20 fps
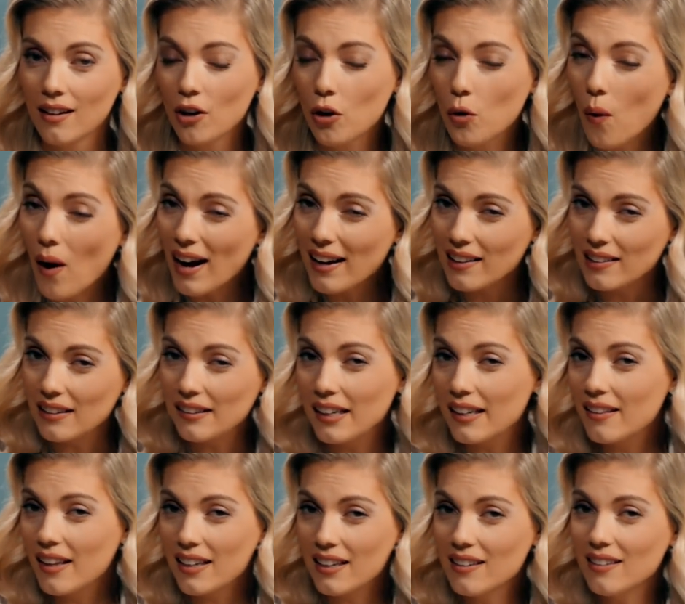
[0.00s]

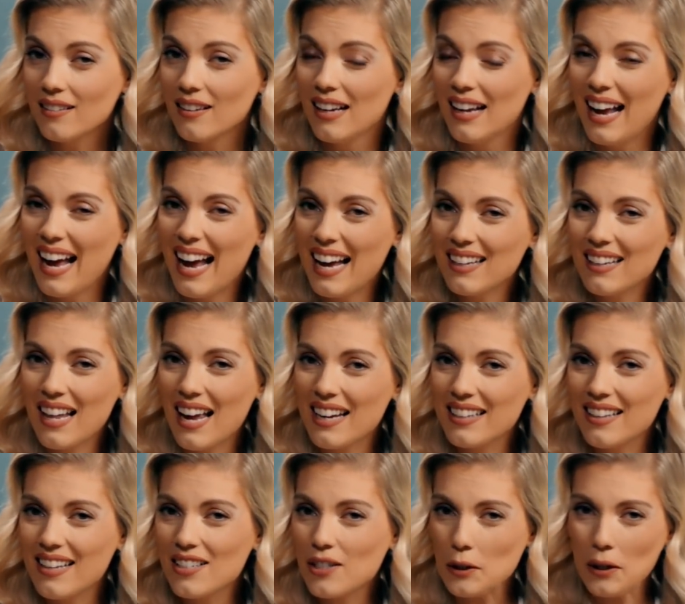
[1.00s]
quietly, they didn't
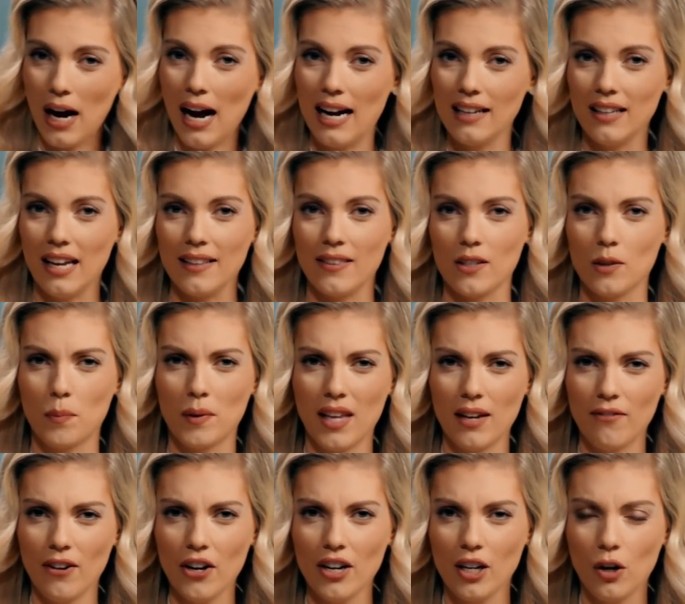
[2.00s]
headline this or highlight this, but
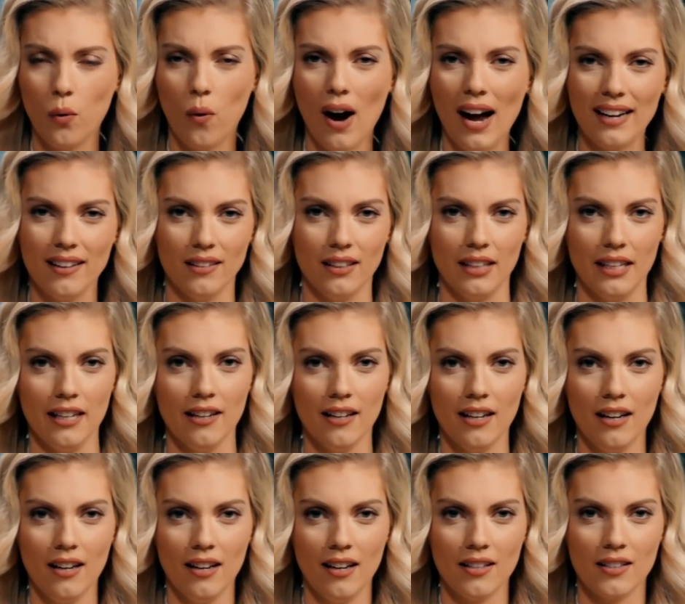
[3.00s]
they very quietly
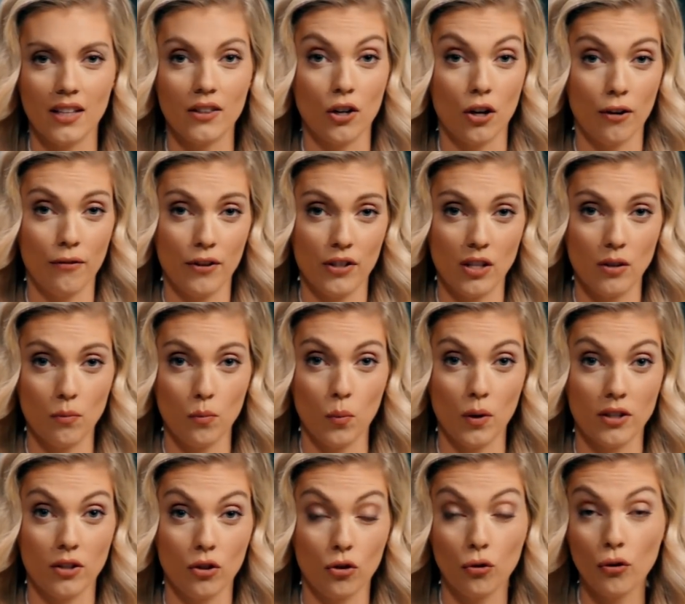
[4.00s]
said that her visit
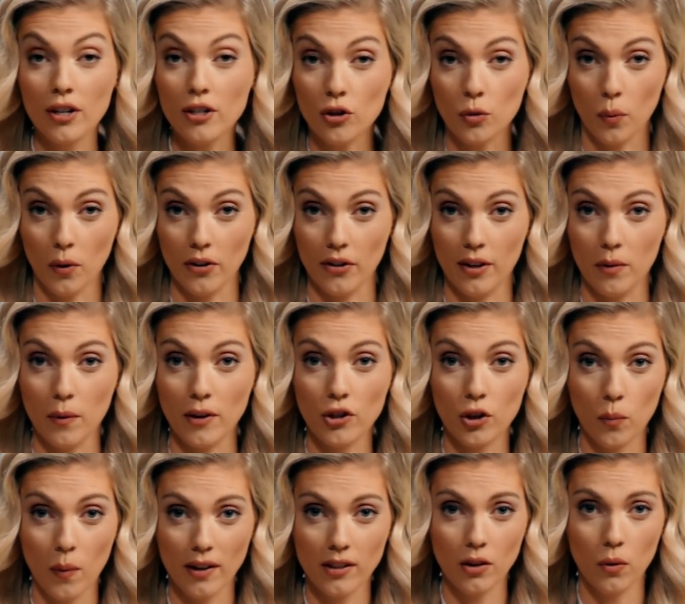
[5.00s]
was cringeworthy when
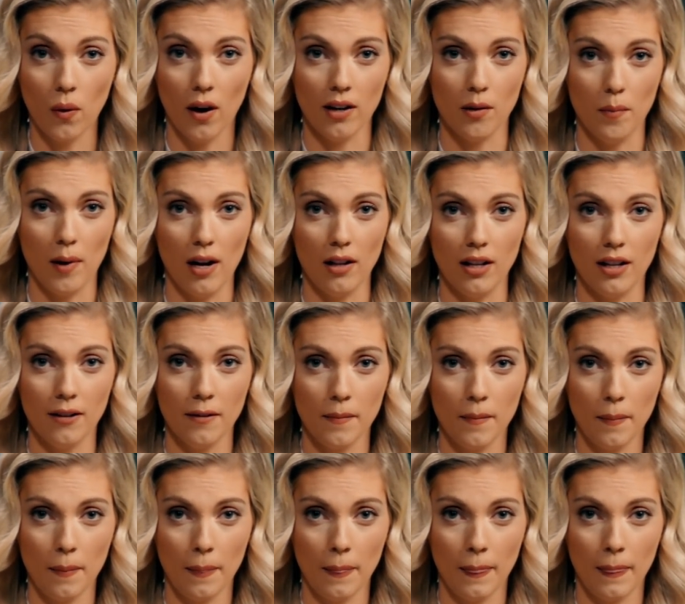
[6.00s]
she went to Guatemala.
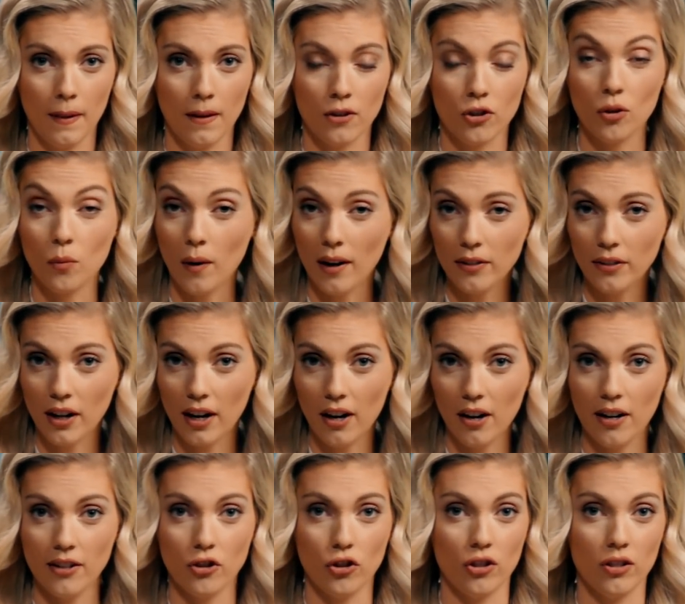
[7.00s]
She went
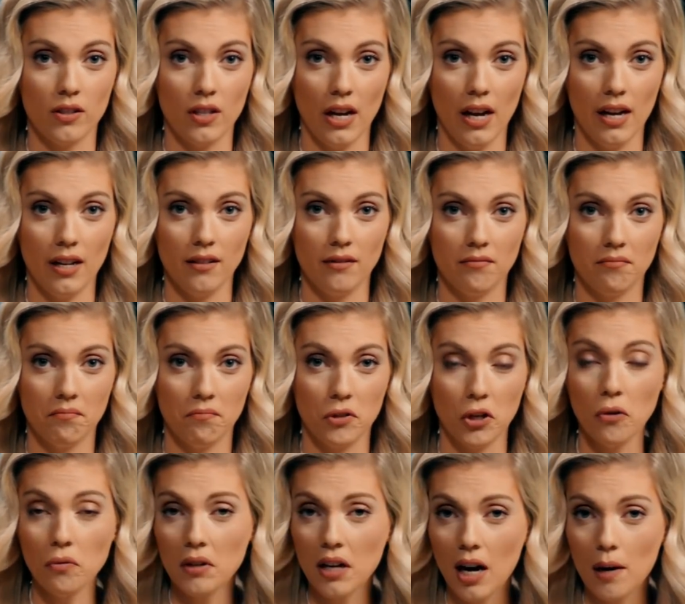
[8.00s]
there and she said,
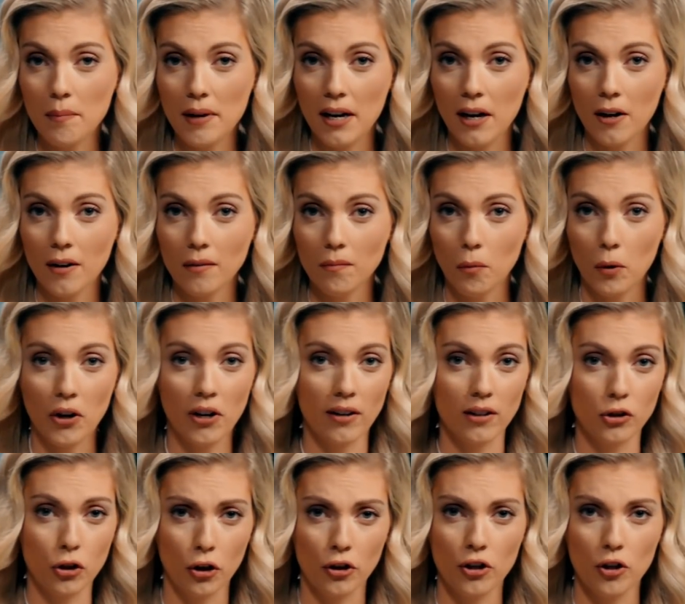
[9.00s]
"Don't come here. We're
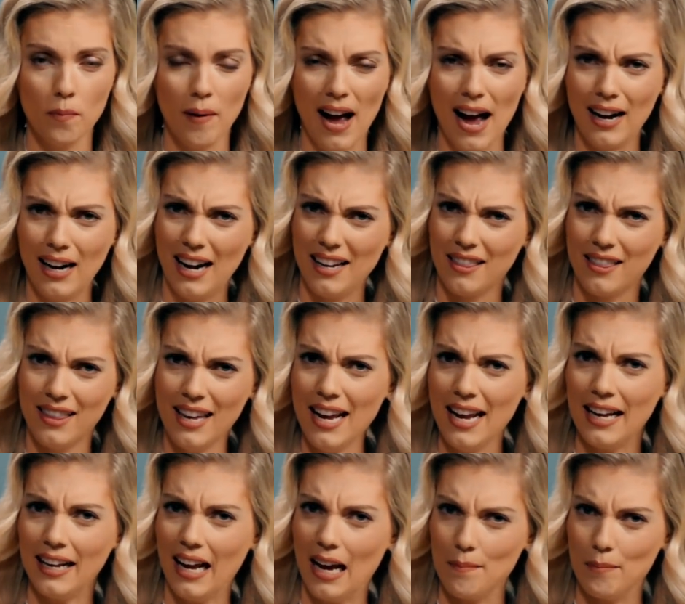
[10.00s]
going to turn you back. I
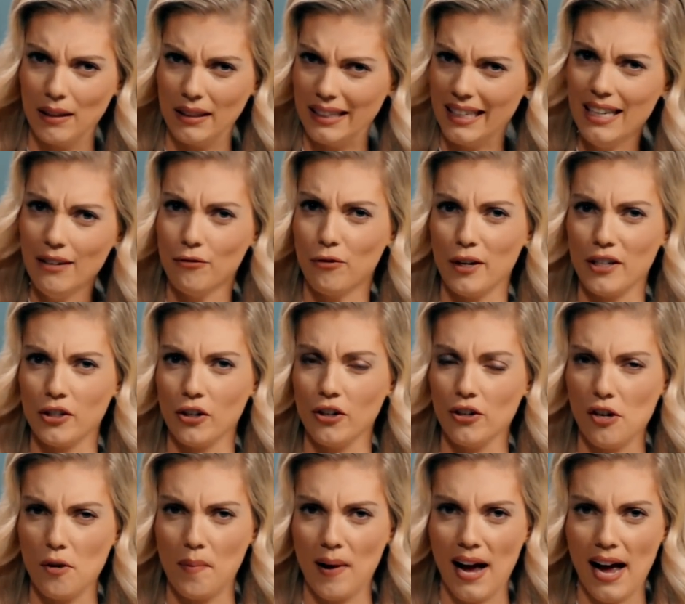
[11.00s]
think, I believe we
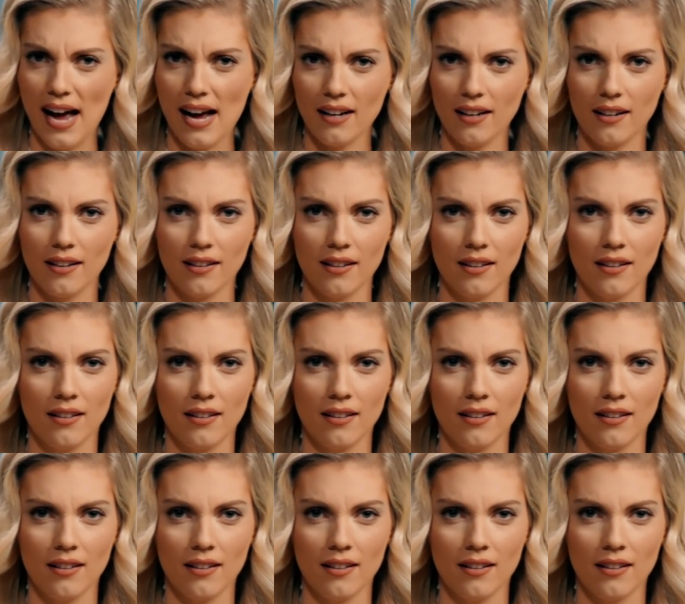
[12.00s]
turn you back."